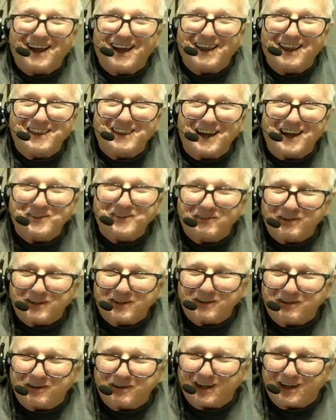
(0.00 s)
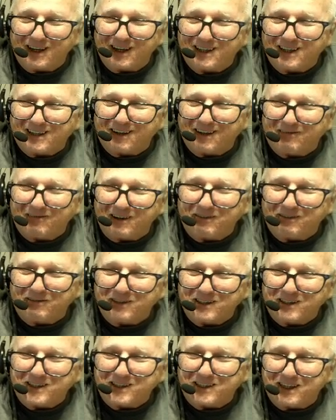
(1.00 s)
Thanks for doing these, and we
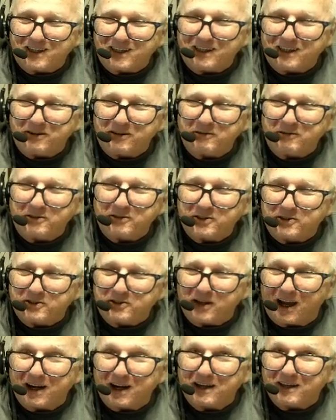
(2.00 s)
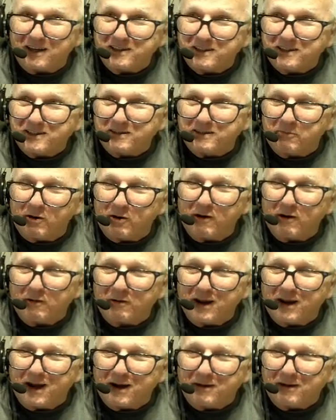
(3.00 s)
will see you, I guess, tomorrow
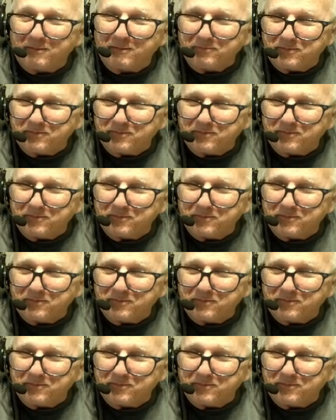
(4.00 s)
now.